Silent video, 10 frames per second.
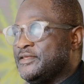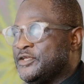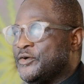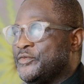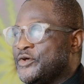you
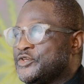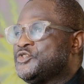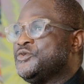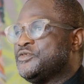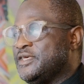know, those
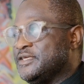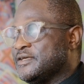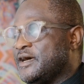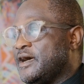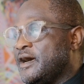two things
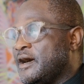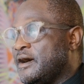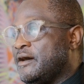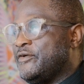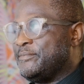
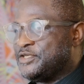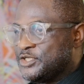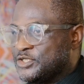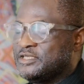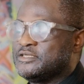are,
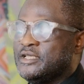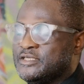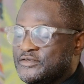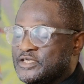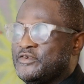repetition
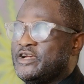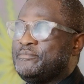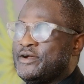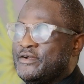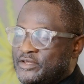is very
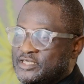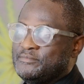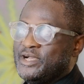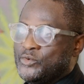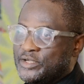prevalent in
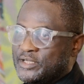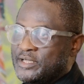my work.